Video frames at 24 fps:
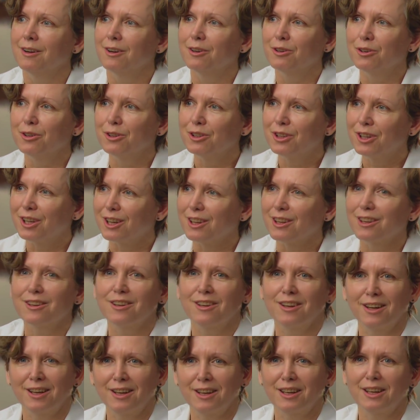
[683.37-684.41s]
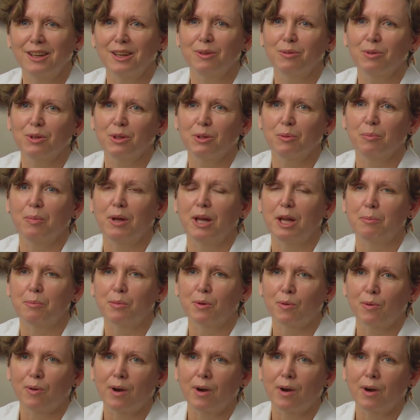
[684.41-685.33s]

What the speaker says: good kid, a kind of kid with a paper